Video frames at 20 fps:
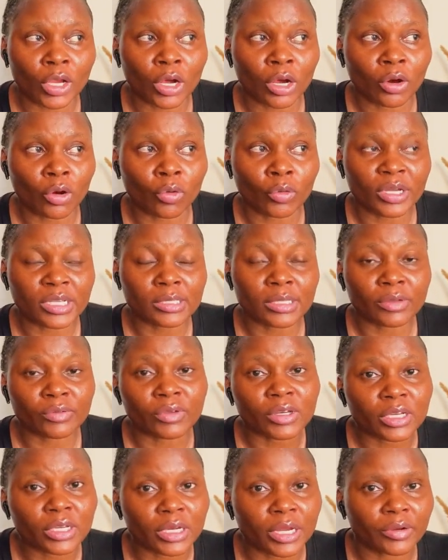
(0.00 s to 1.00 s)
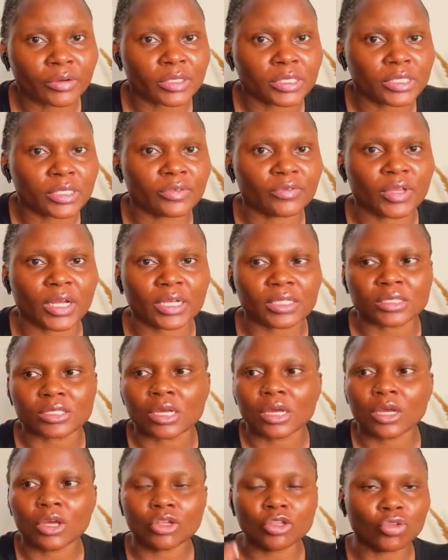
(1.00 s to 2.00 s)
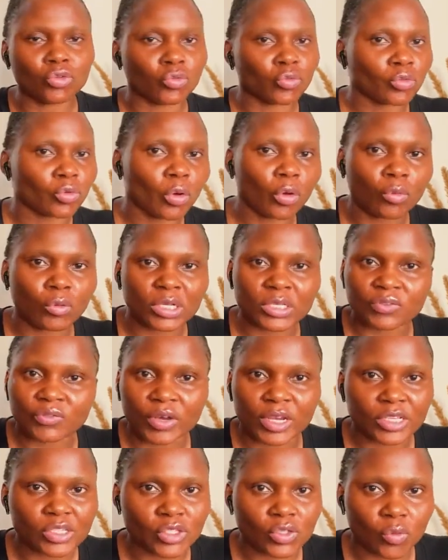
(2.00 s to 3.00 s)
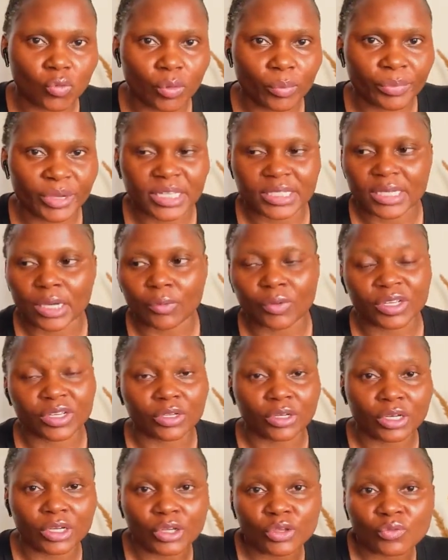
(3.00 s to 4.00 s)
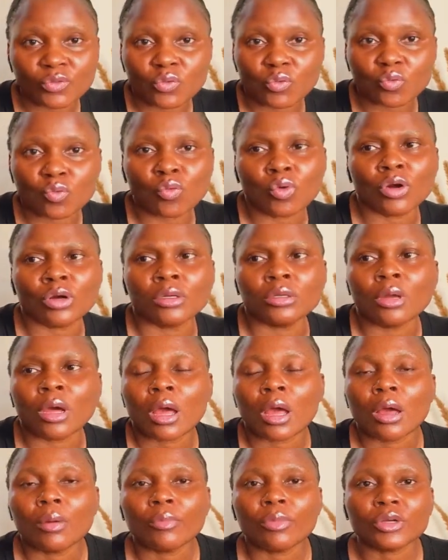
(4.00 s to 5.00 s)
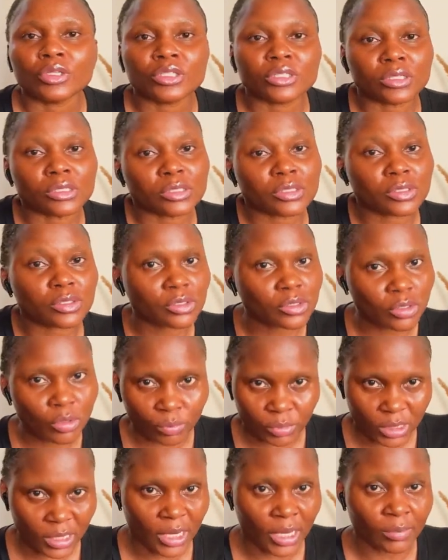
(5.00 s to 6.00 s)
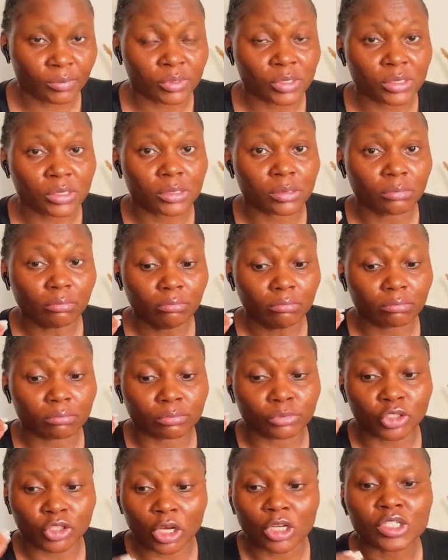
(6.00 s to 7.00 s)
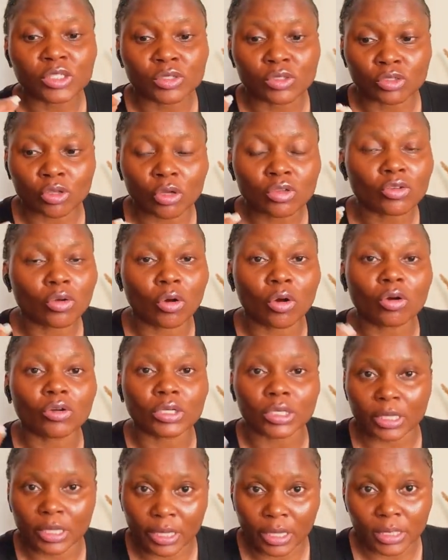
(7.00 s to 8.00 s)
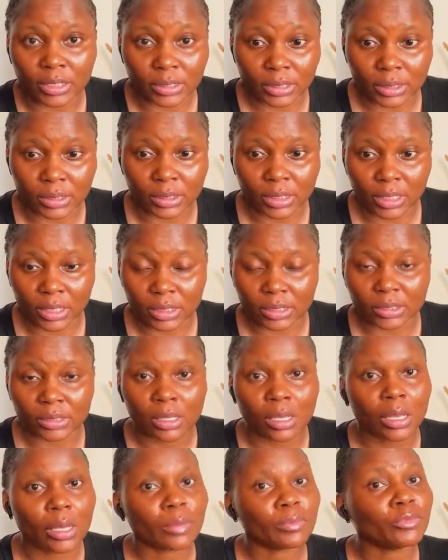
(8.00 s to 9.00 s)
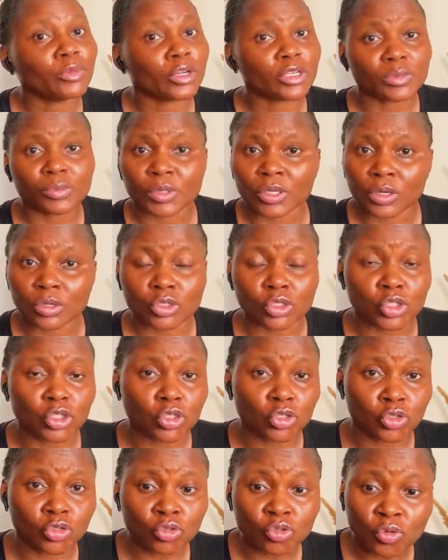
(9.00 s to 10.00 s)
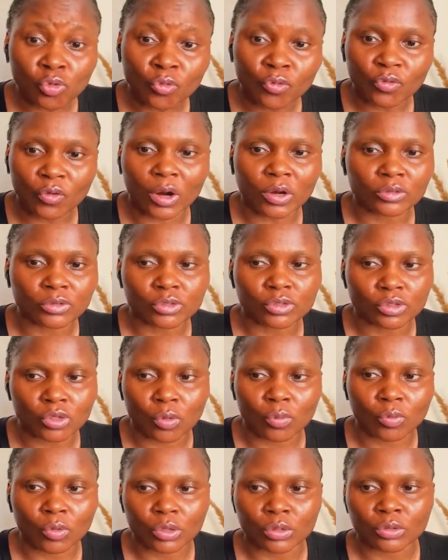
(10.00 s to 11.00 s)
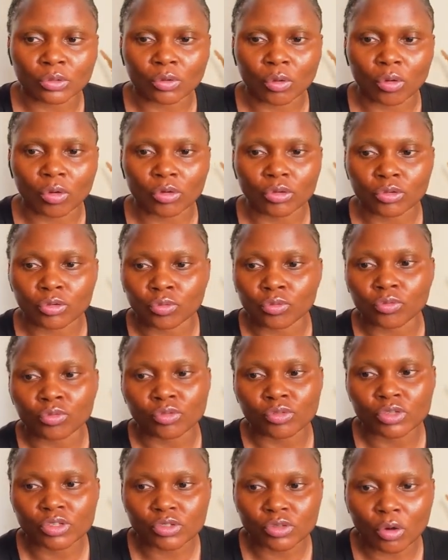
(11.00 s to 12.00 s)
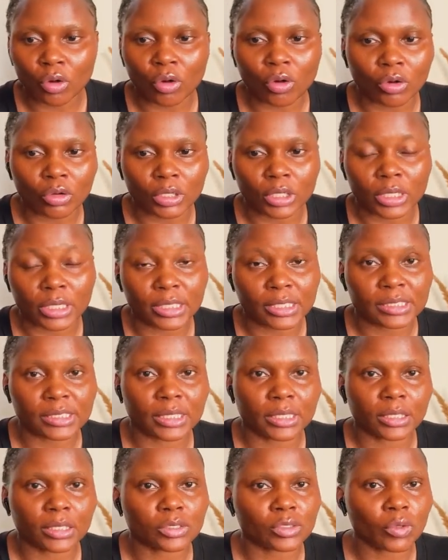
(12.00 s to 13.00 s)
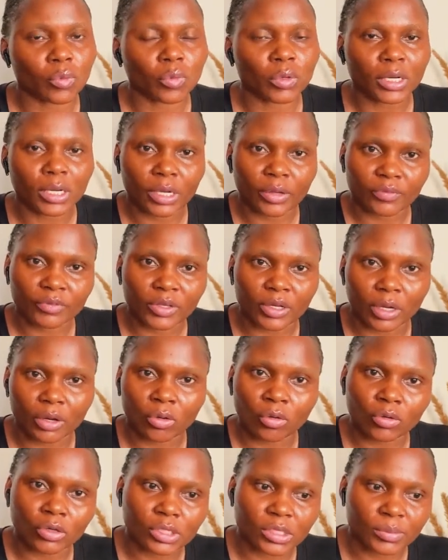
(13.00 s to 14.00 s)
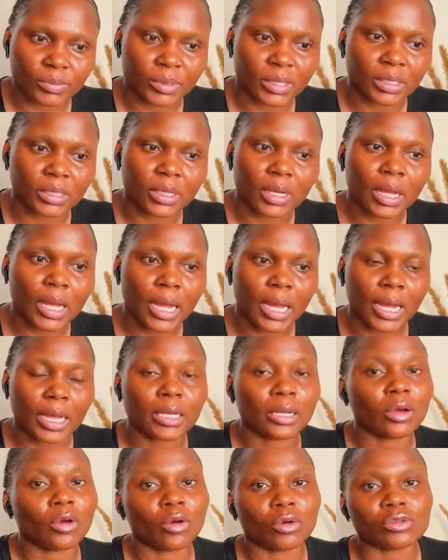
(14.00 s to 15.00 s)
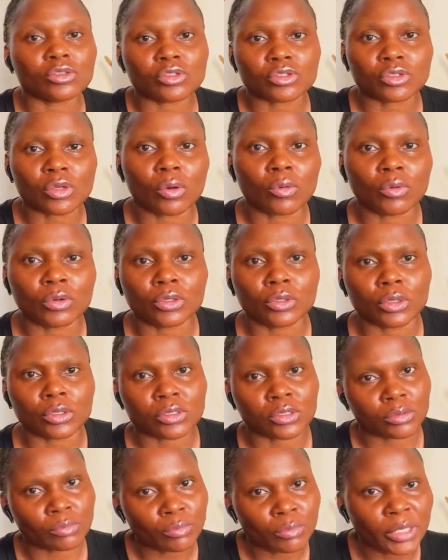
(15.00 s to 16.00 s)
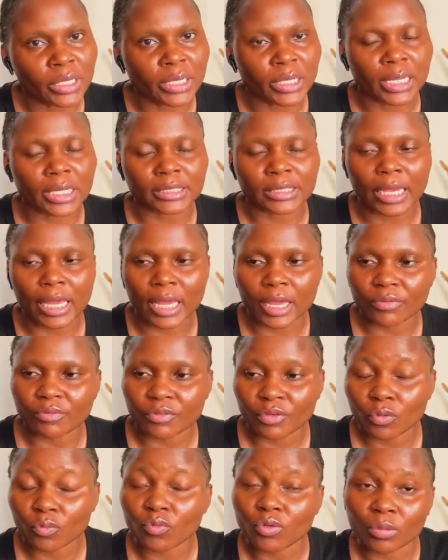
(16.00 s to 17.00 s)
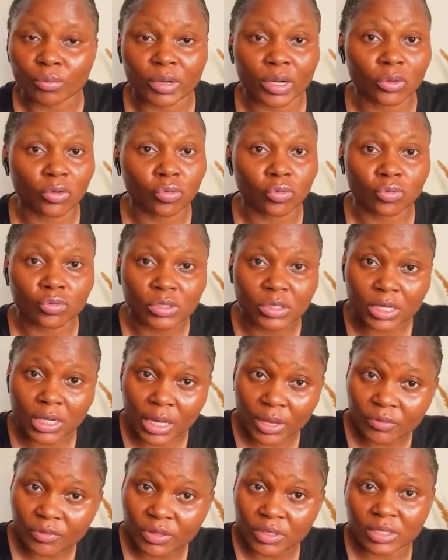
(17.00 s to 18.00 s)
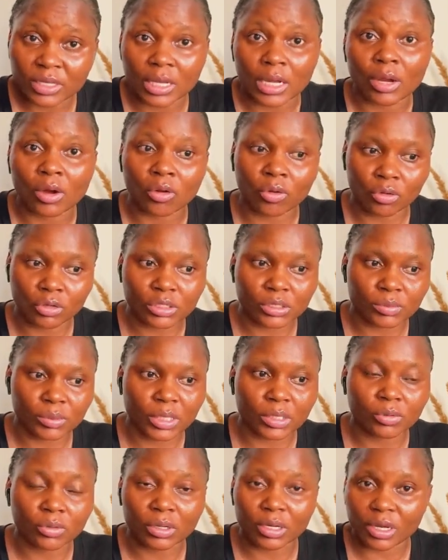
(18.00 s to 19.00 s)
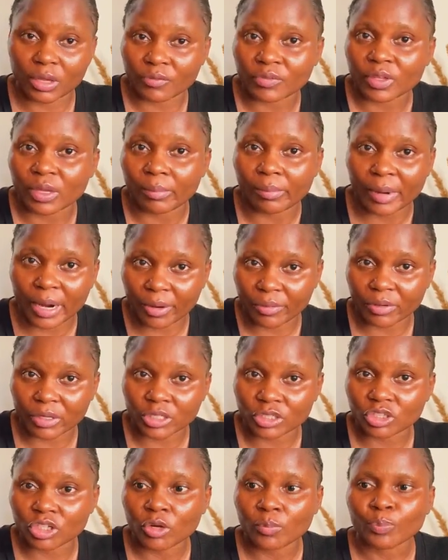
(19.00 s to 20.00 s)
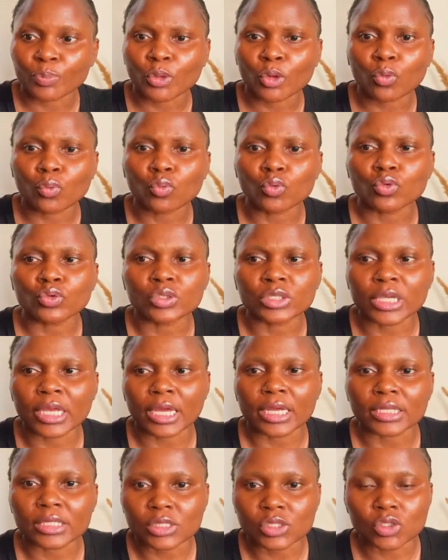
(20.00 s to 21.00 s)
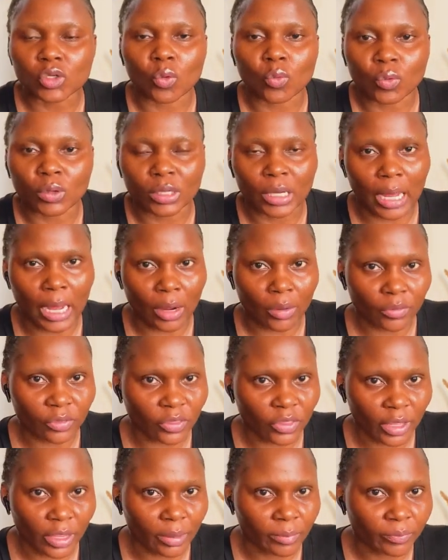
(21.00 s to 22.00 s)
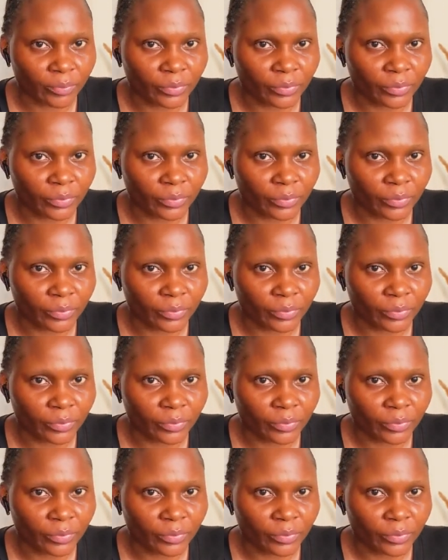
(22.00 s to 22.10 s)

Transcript: are always given the narrative that you would always find someone better when you leave one, but sometimes just not all the case case just because you found someone or you saw on the internet someone left their husband and they got someone doesn't mean that every woman who's left their husband or left their marriage would get someone out there